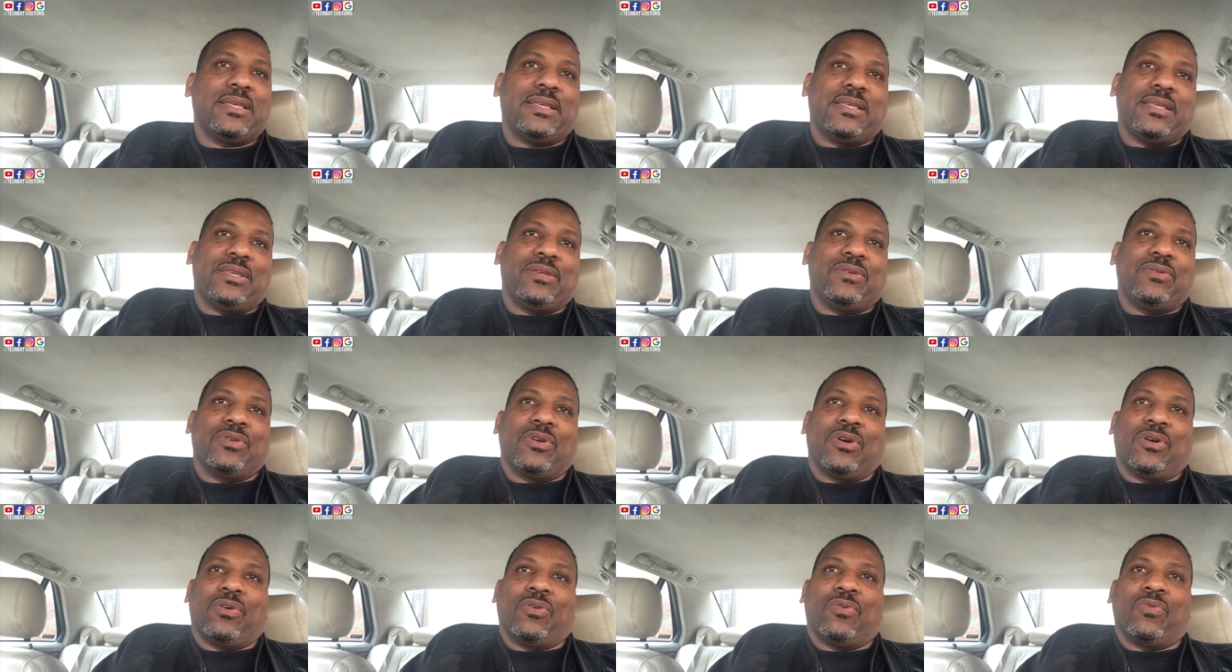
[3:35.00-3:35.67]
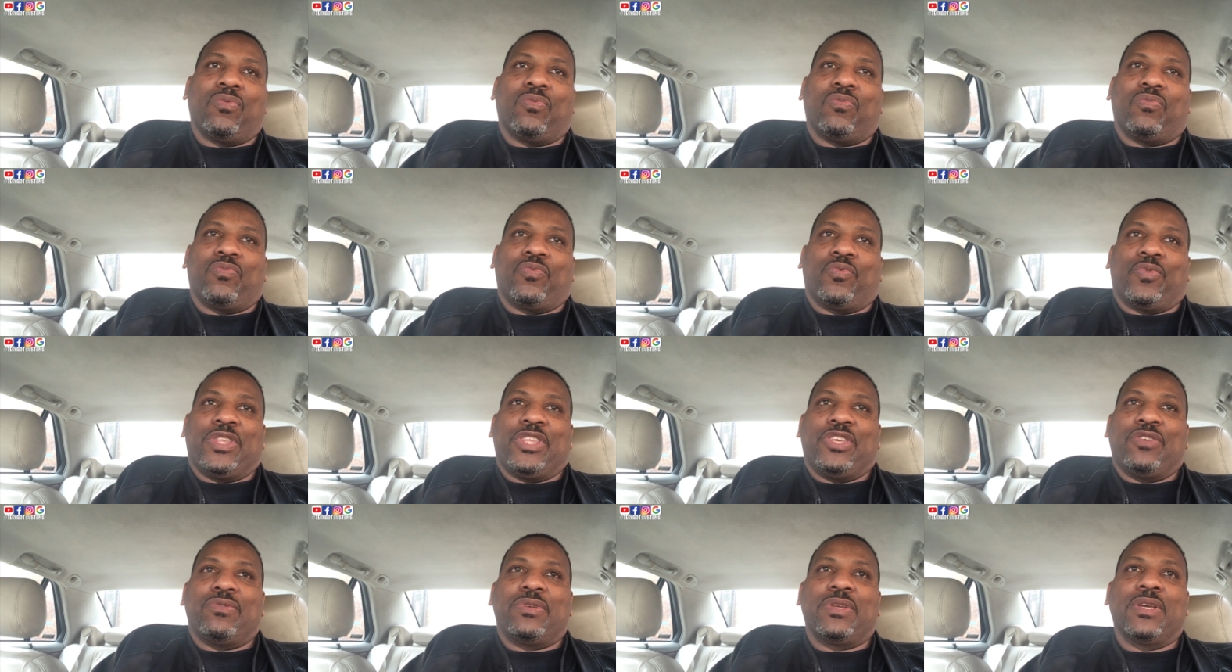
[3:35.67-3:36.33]
you know,
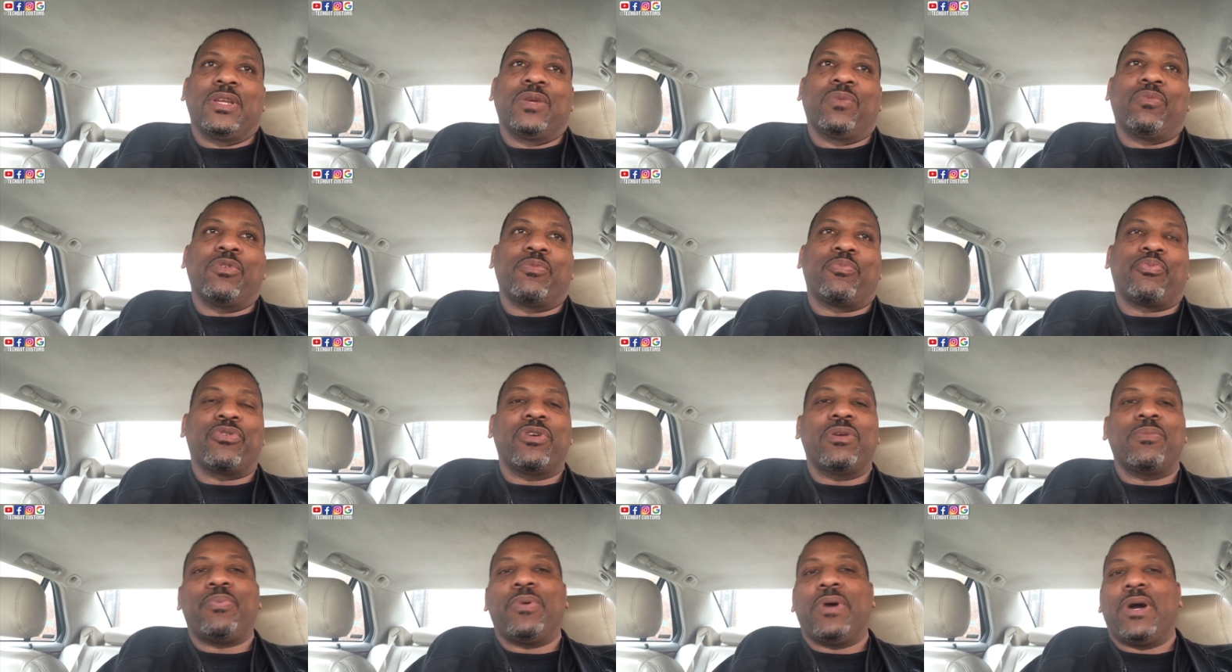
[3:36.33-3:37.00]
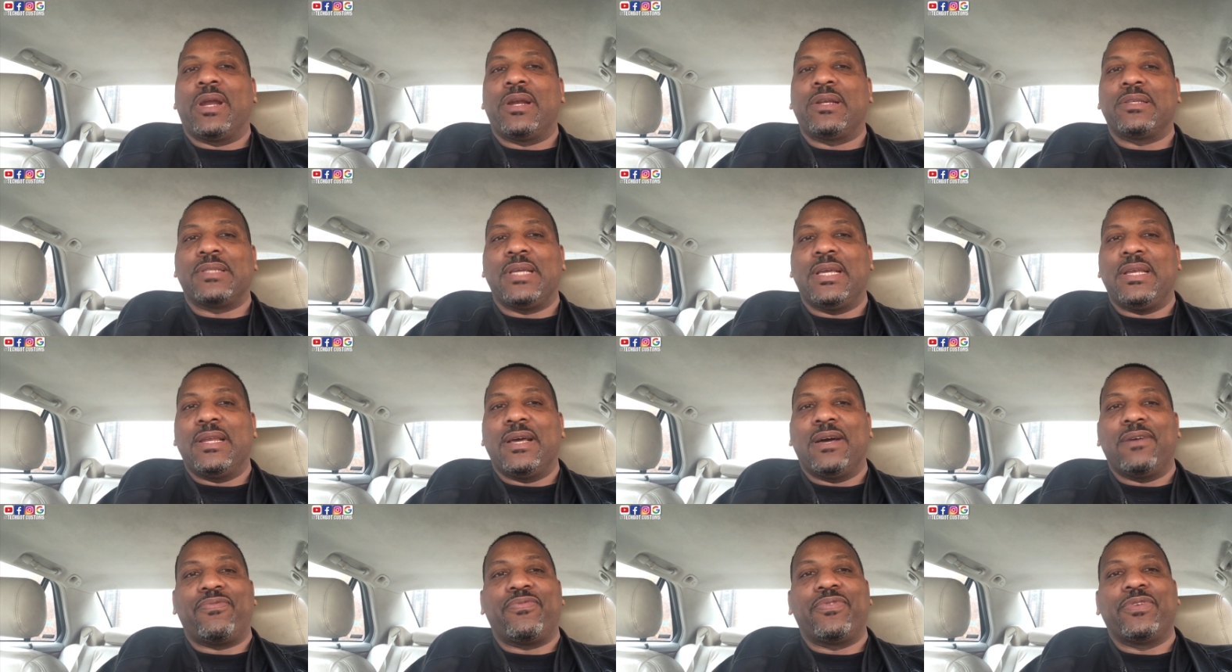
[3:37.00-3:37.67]
when you're dealing with print partners, they
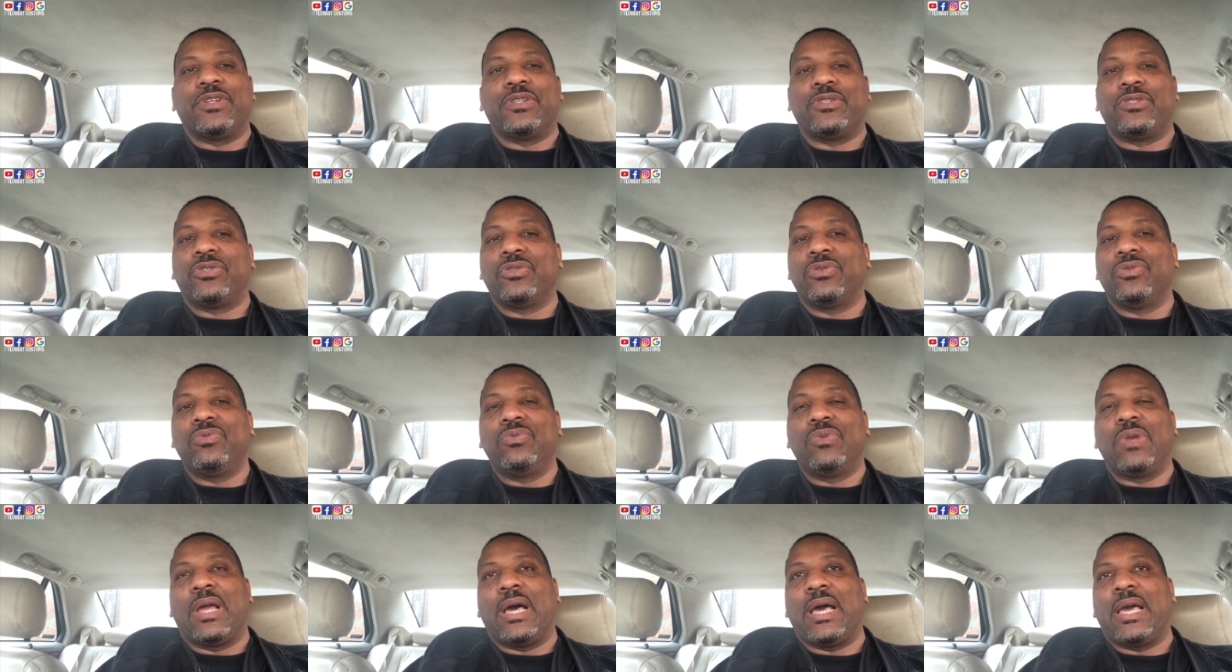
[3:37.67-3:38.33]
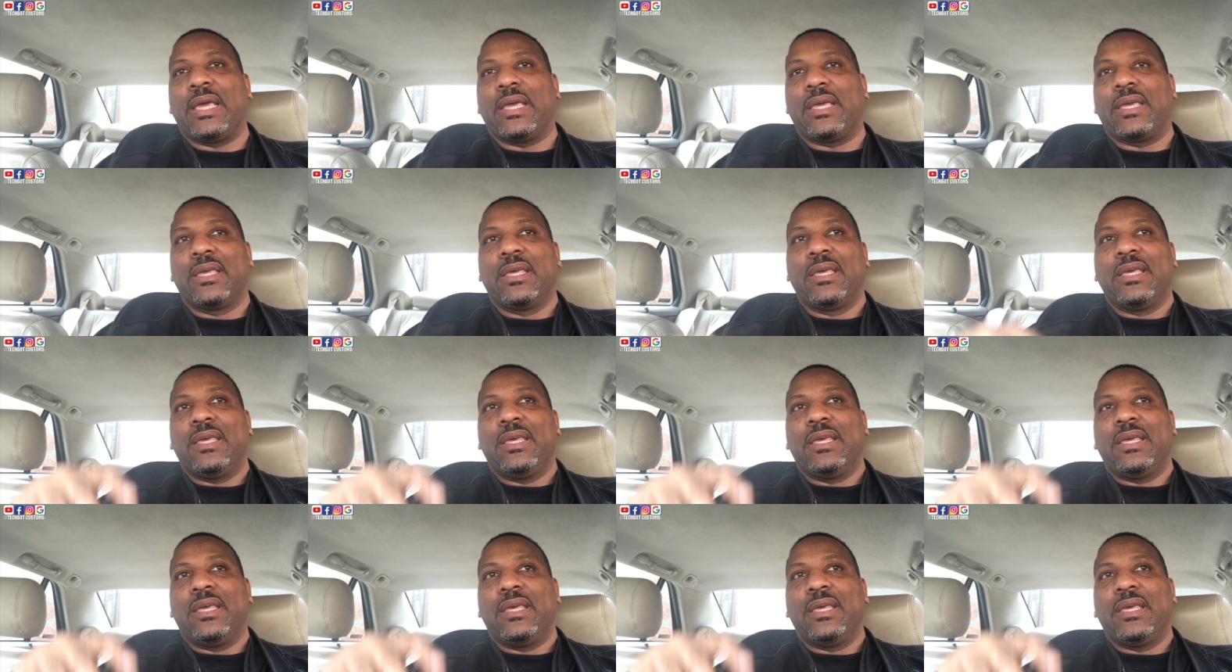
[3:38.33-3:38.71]
not finna do like